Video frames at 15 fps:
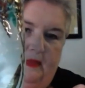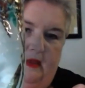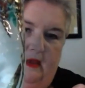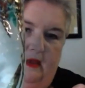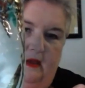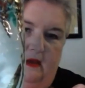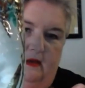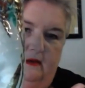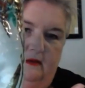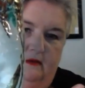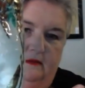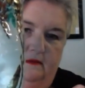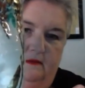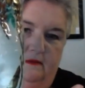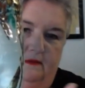Yeah.
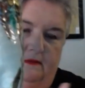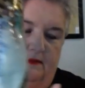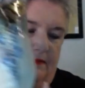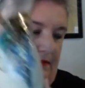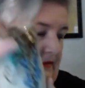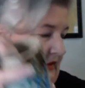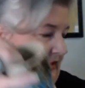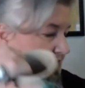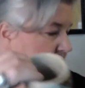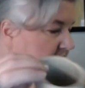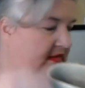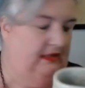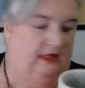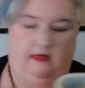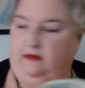
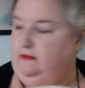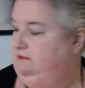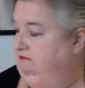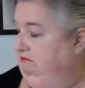Interesting.